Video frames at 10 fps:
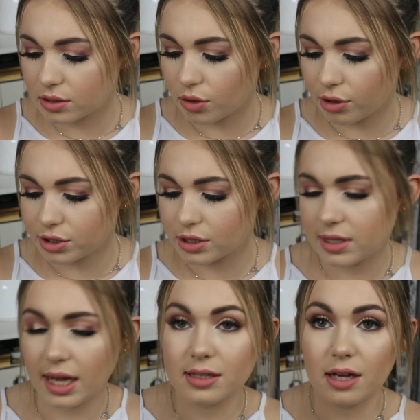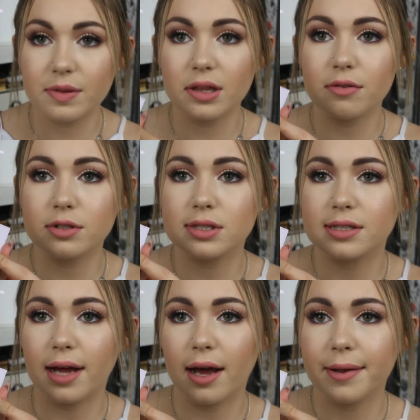is gorgeous. I love the little
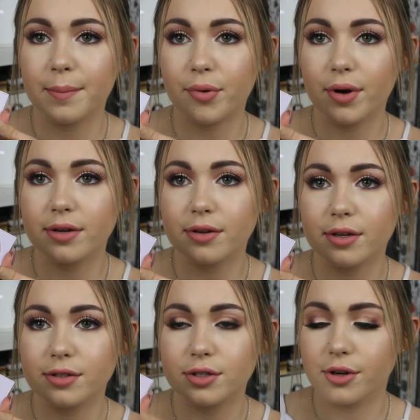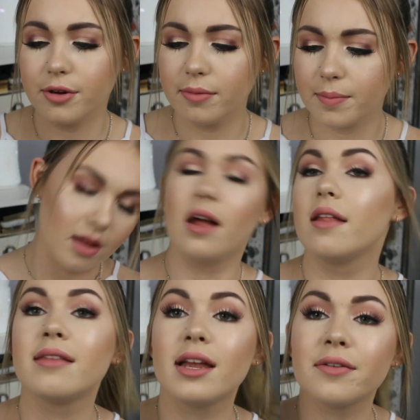star imprint on it too.
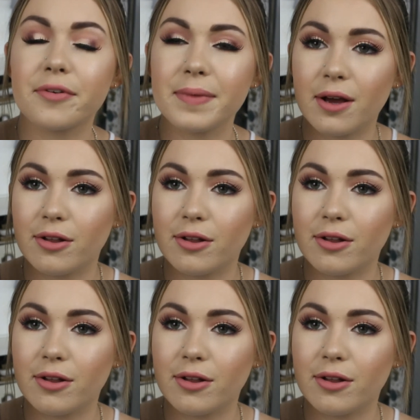And then from the